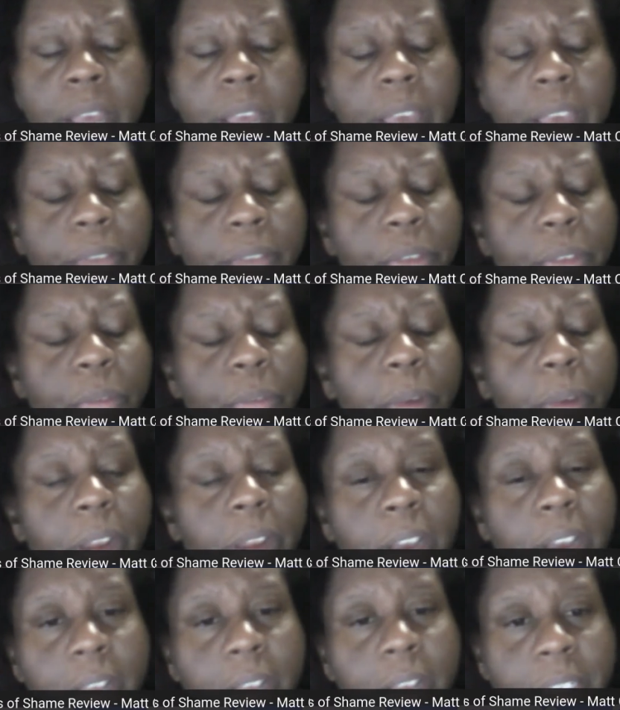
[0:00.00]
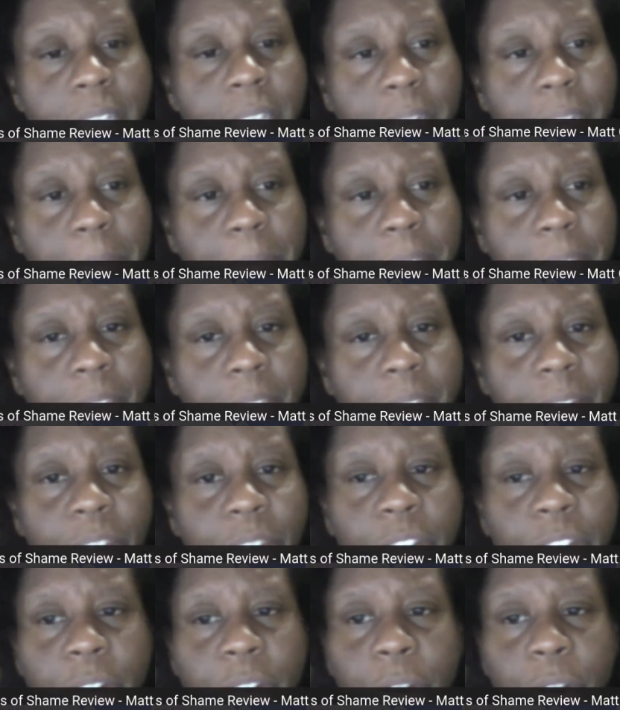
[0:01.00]
If you want to contact me,
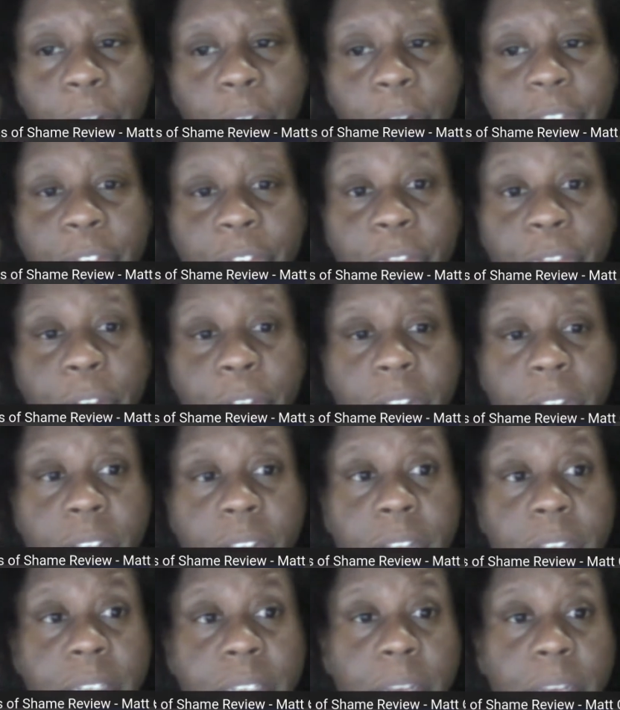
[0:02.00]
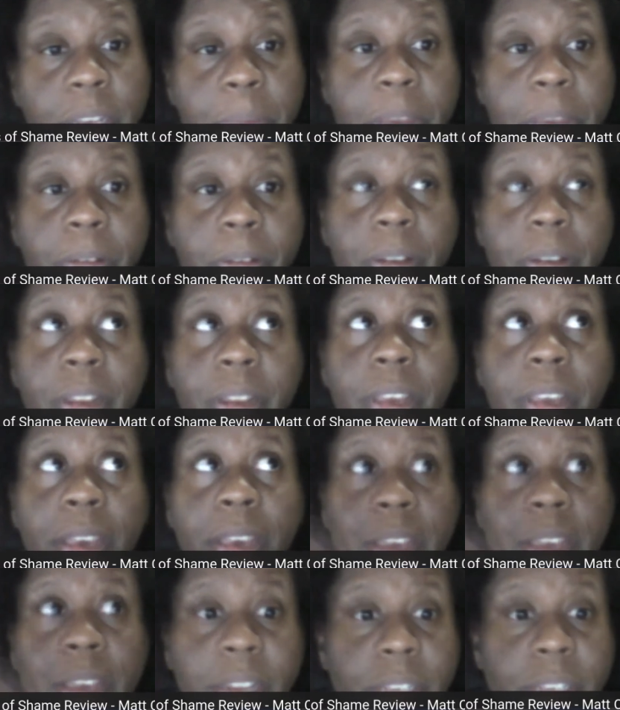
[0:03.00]
you can always feel free to contact me on
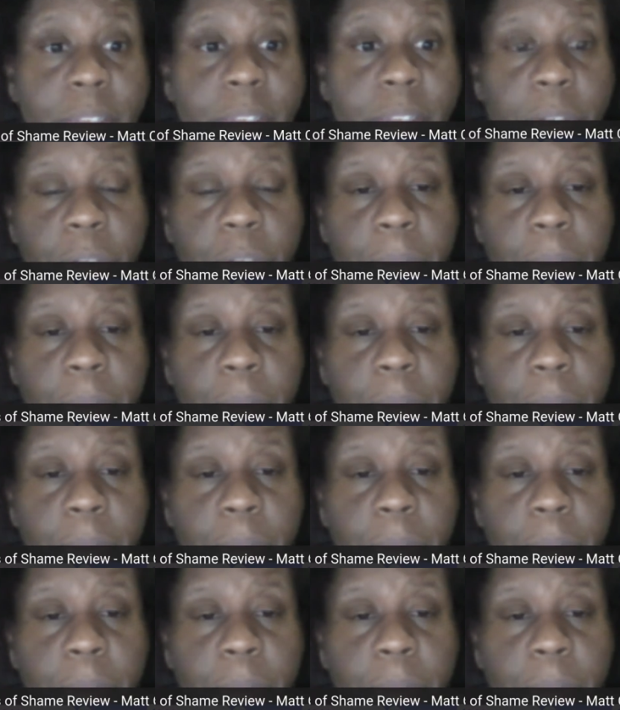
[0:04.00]
any social